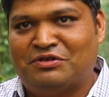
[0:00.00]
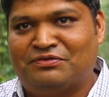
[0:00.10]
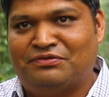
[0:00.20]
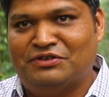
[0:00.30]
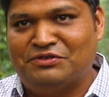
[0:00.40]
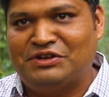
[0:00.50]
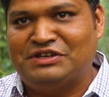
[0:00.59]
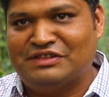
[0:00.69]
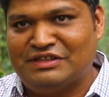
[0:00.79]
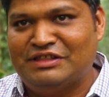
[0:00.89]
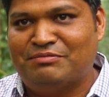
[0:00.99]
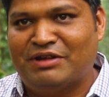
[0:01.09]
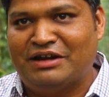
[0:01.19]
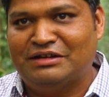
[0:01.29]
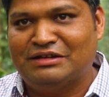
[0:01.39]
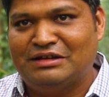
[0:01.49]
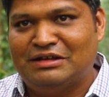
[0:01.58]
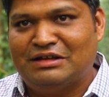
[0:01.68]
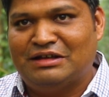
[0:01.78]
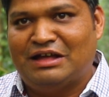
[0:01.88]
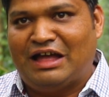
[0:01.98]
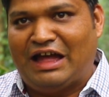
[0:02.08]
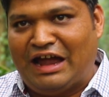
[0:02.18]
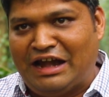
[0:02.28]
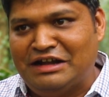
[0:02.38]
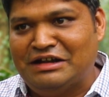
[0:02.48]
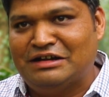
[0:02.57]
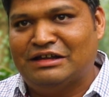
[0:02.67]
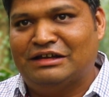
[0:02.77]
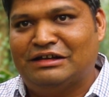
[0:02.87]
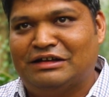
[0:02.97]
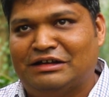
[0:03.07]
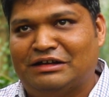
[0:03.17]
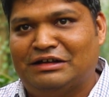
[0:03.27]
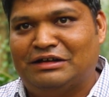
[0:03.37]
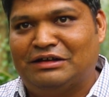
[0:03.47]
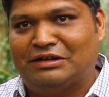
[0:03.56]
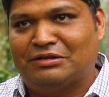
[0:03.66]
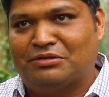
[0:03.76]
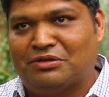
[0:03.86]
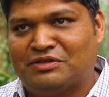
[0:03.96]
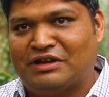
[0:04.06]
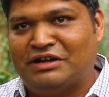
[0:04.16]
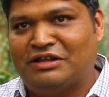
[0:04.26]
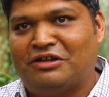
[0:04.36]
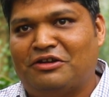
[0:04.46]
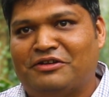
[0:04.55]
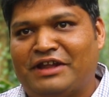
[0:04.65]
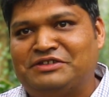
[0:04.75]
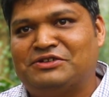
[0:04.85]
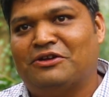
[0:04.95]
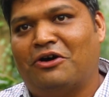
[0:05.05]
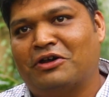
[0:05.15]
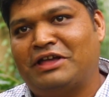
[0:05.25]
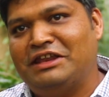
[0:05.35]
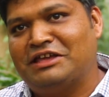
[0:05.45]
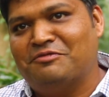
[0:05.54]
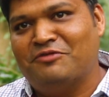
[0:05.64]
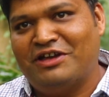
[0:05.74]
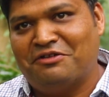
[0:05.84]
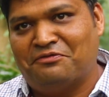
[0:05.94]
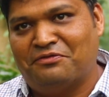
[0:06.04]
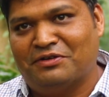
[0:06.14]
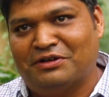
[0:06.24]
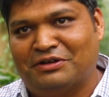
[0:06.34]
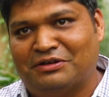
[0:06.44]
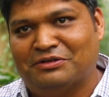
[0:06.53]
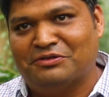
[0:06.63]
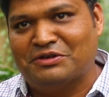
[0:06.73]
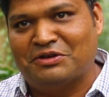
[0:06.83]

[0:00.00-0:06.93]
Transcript: of nutrition in the plant and grows under a natural organic way of doing